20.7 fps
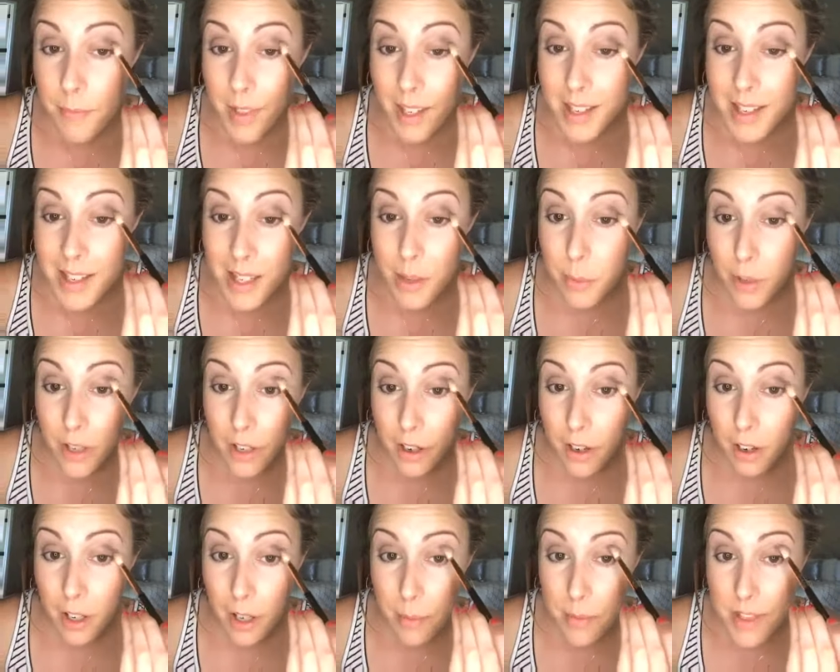So what are
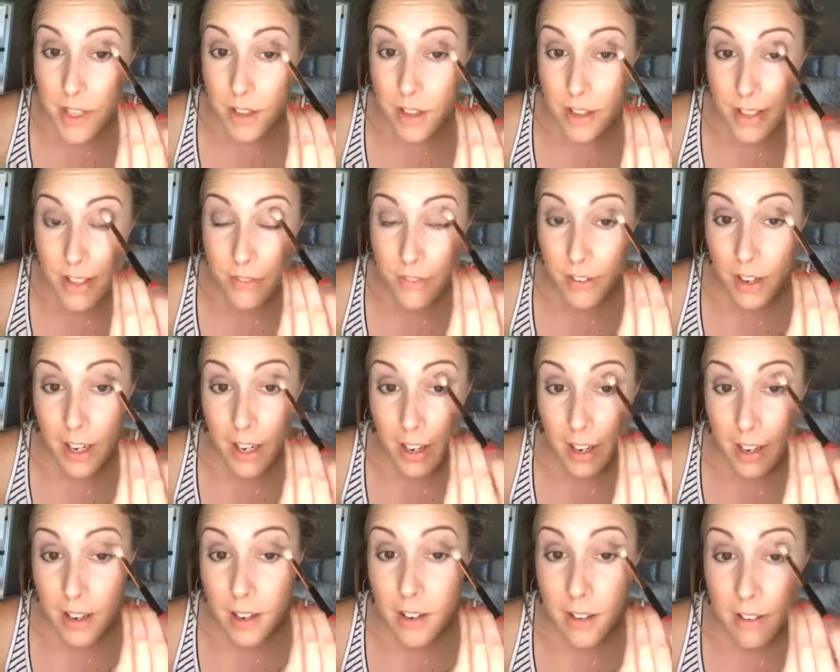y'all up to this
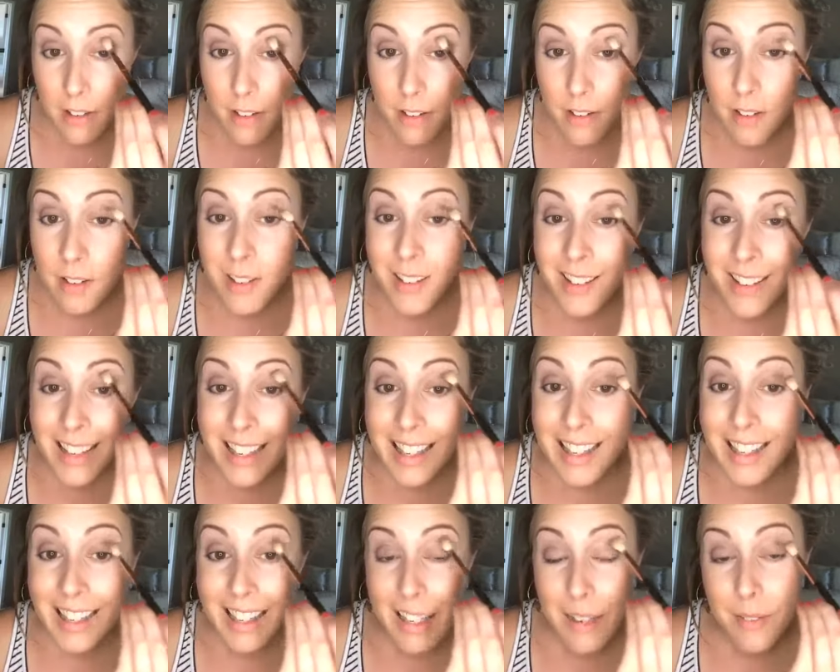Friday?
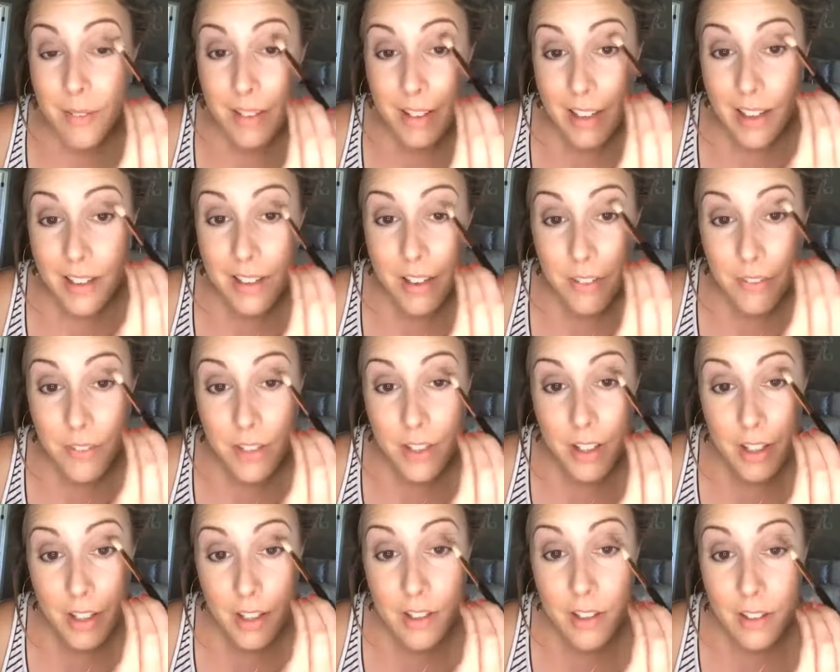Anyone got any
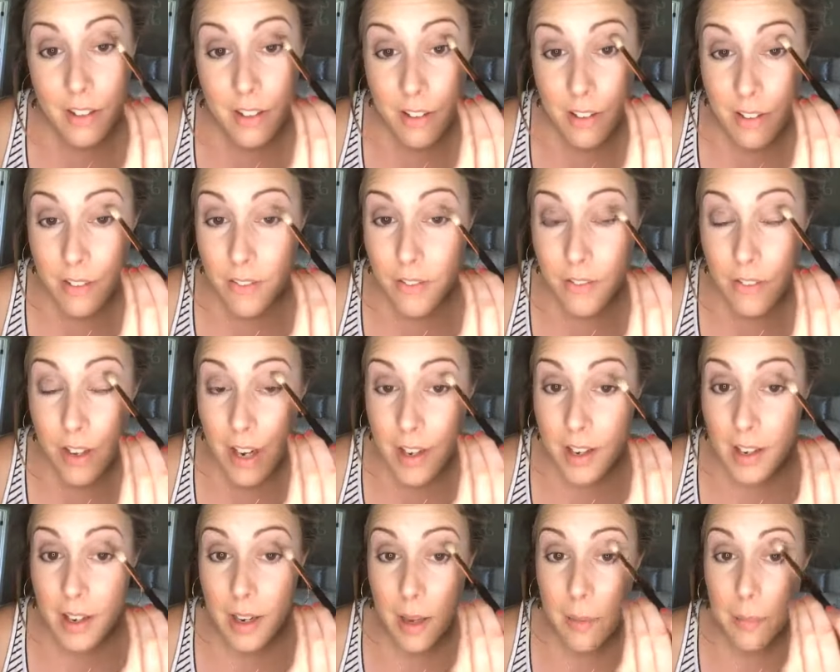fun
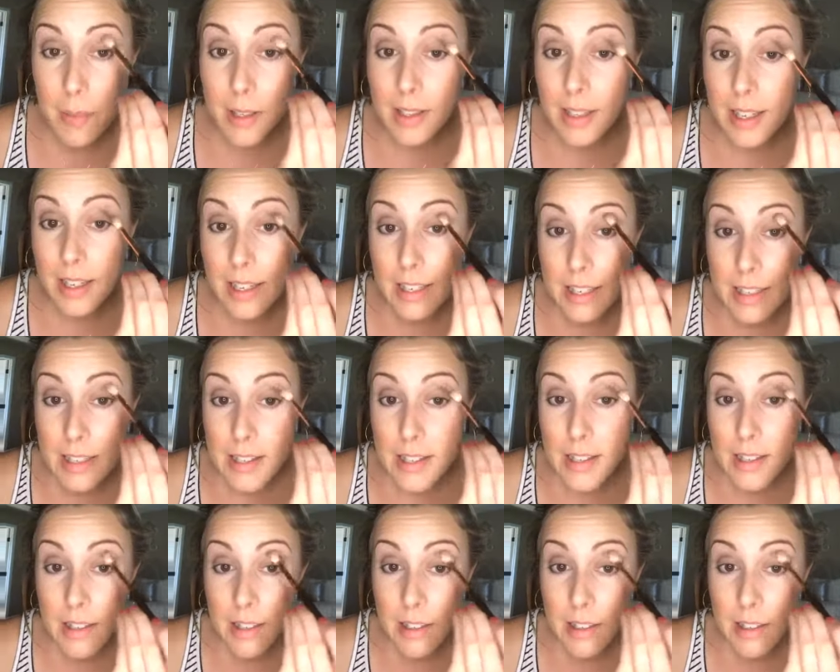Friday night plans?